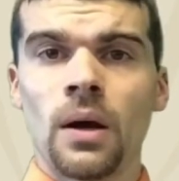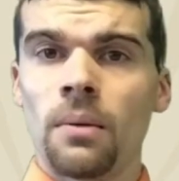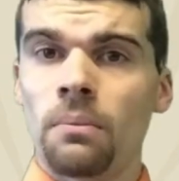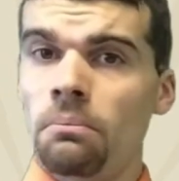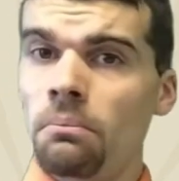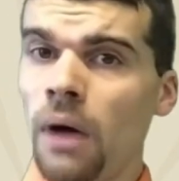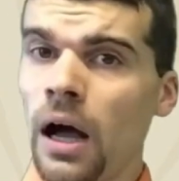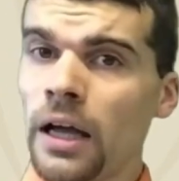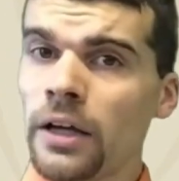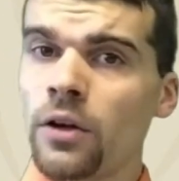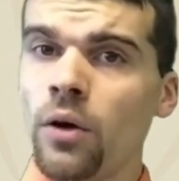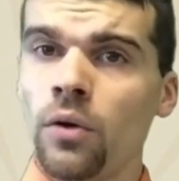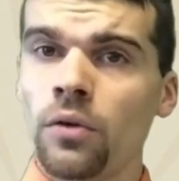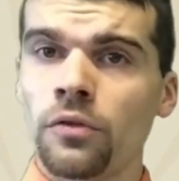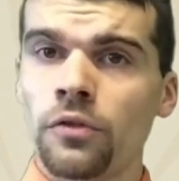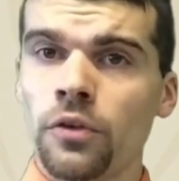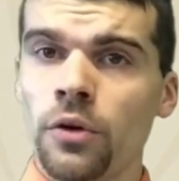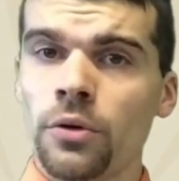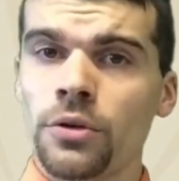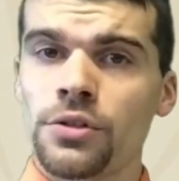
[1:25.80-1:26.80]
My goal
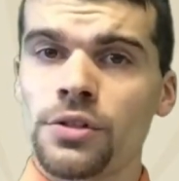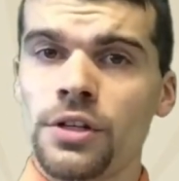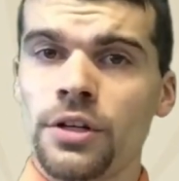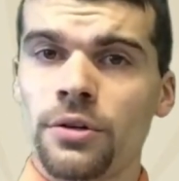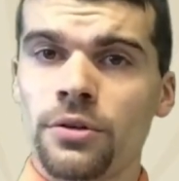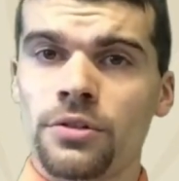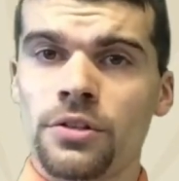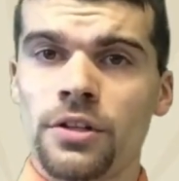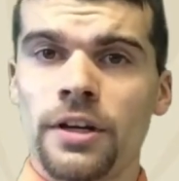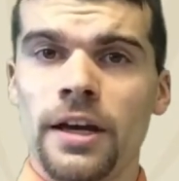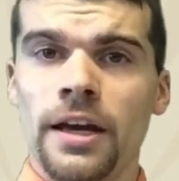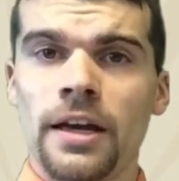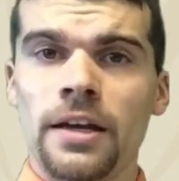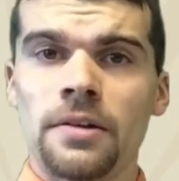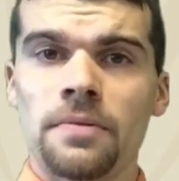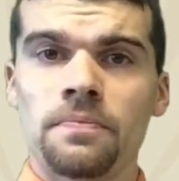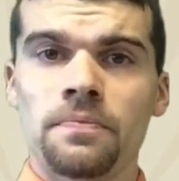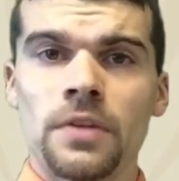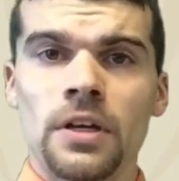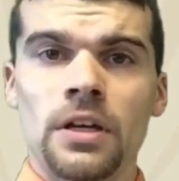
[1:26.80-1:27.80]
and focus here
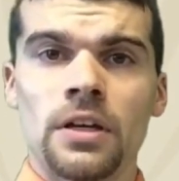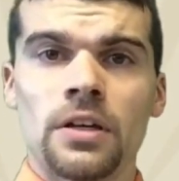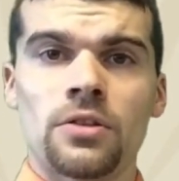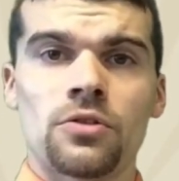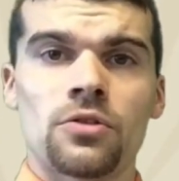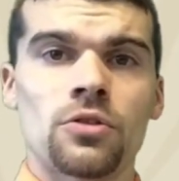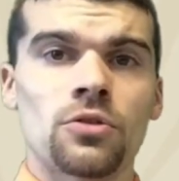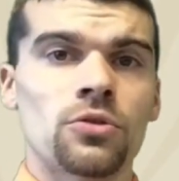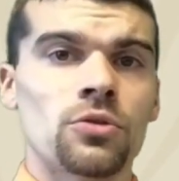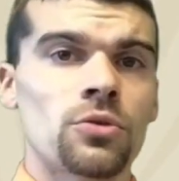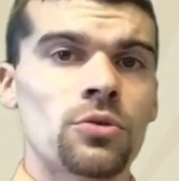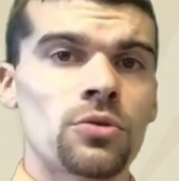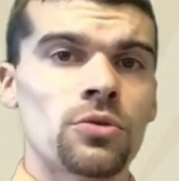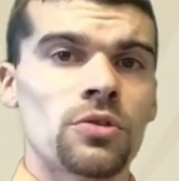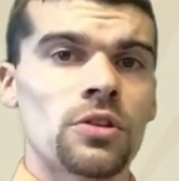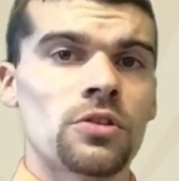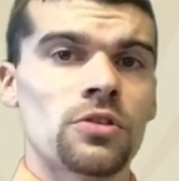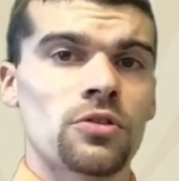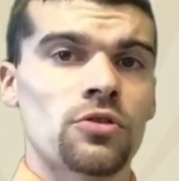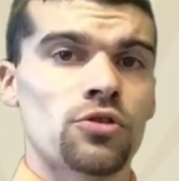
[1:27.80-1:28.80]
today is to use
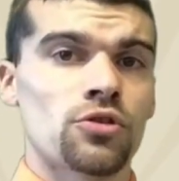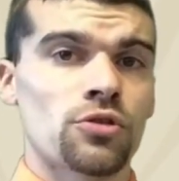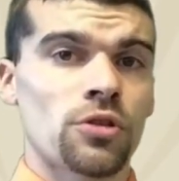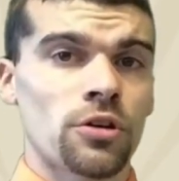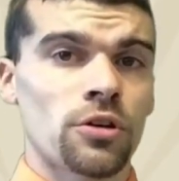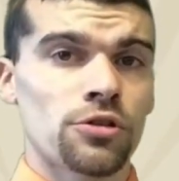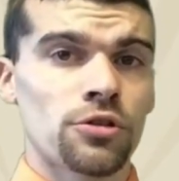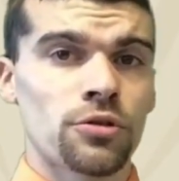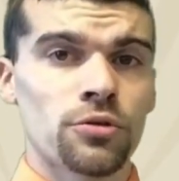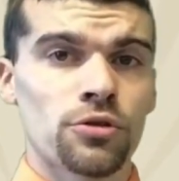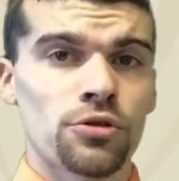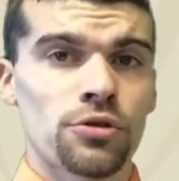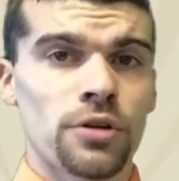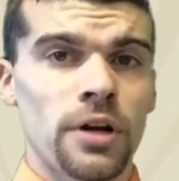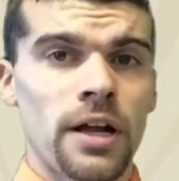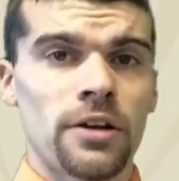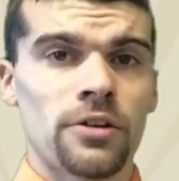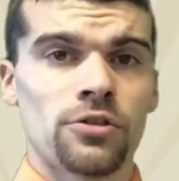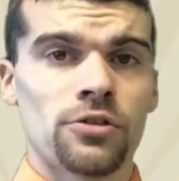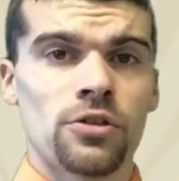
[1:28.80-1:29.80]
these instructional
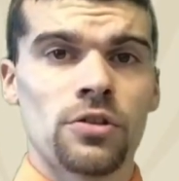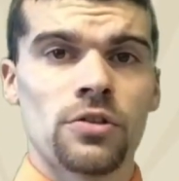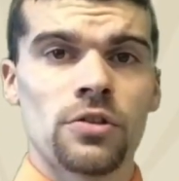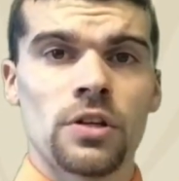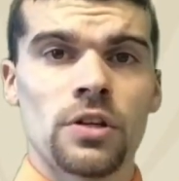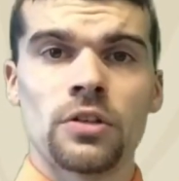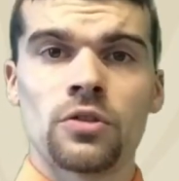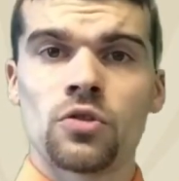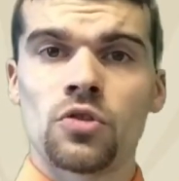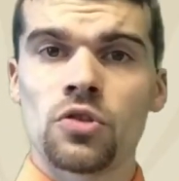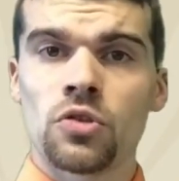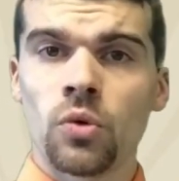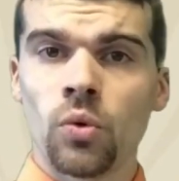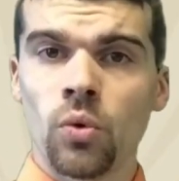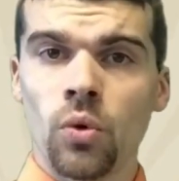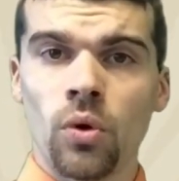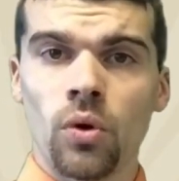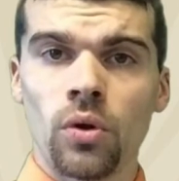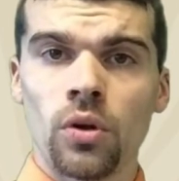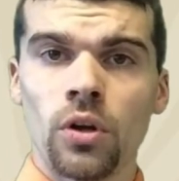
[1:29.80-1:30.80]
strategies in
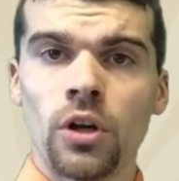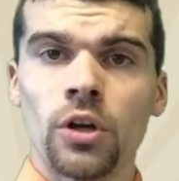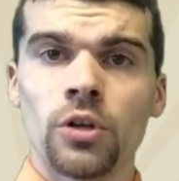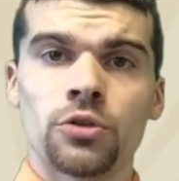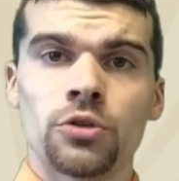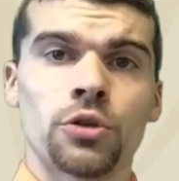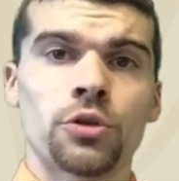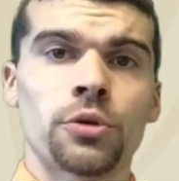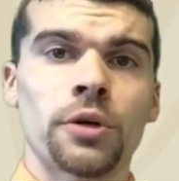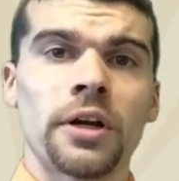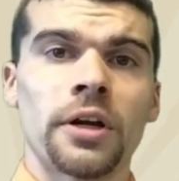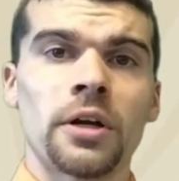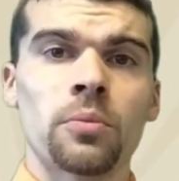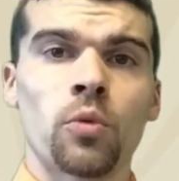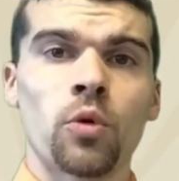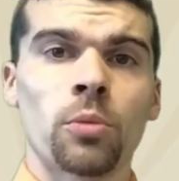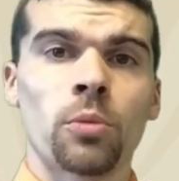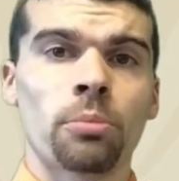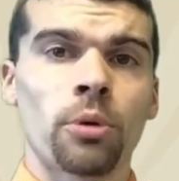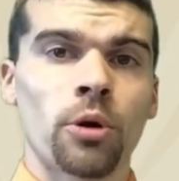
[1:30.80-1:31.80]
school to create a
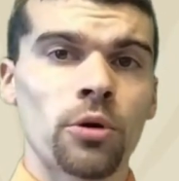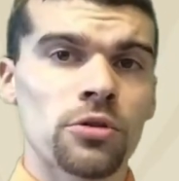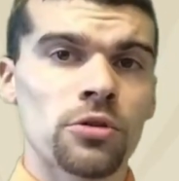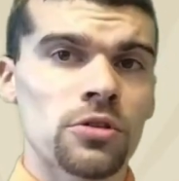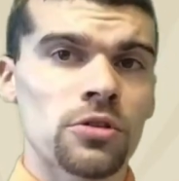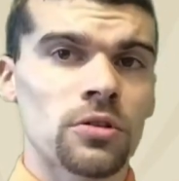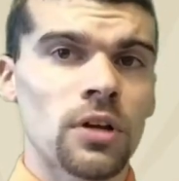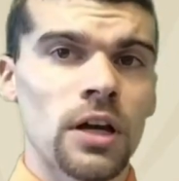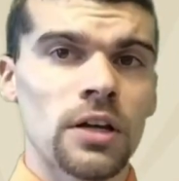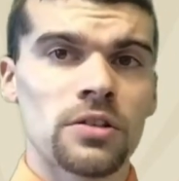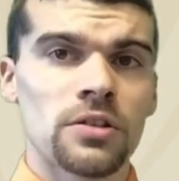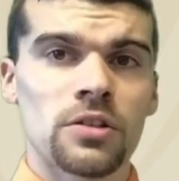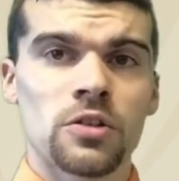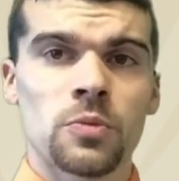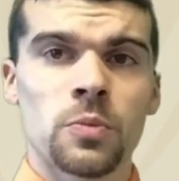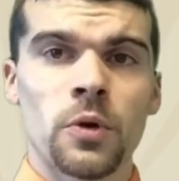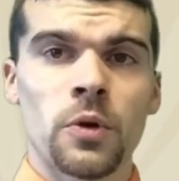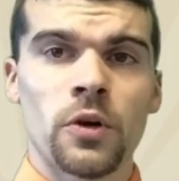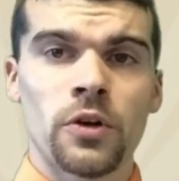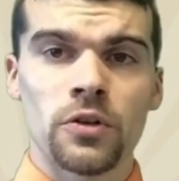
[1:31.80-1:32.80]
more personalized
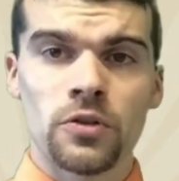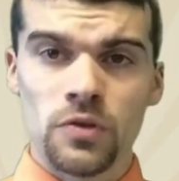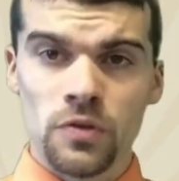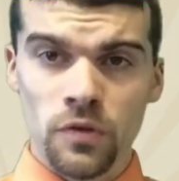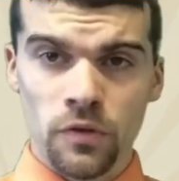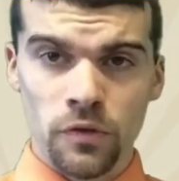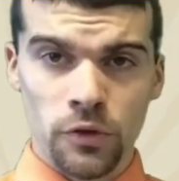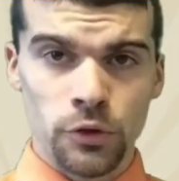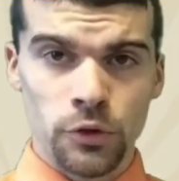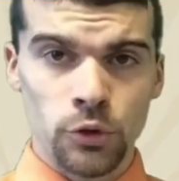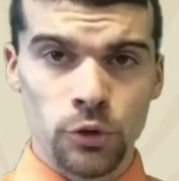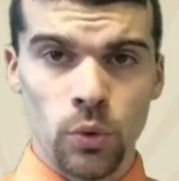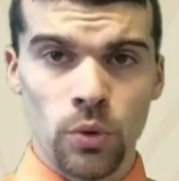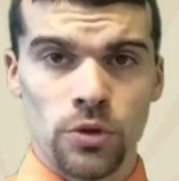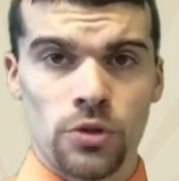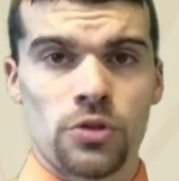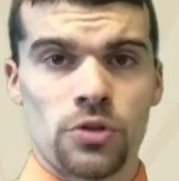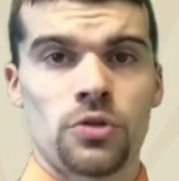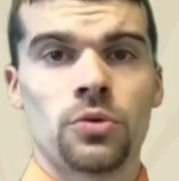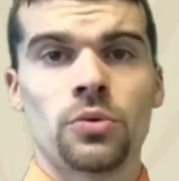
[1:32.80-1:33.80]
experience for your
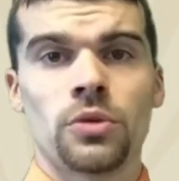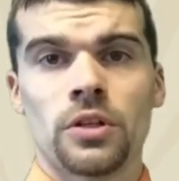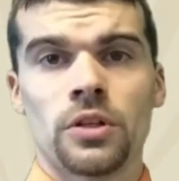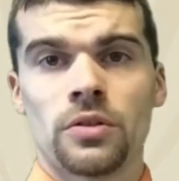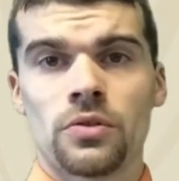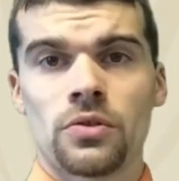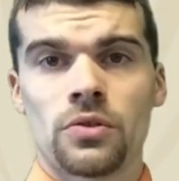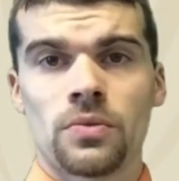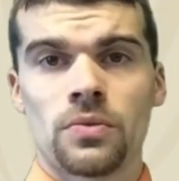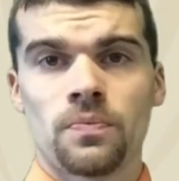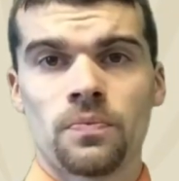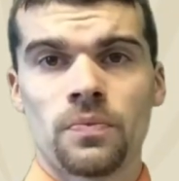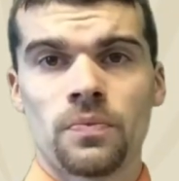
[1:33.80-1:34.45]
students.